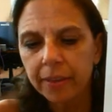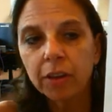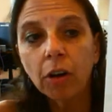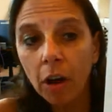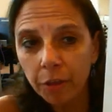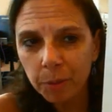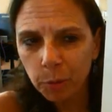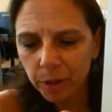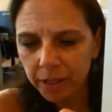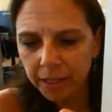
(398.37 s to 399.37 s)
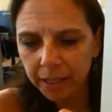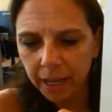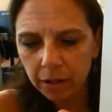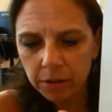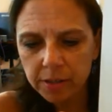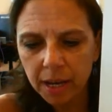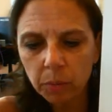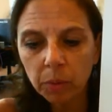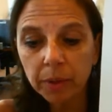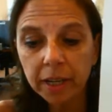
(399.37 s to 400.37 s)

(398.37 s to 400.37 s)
There are other important indicators, and we will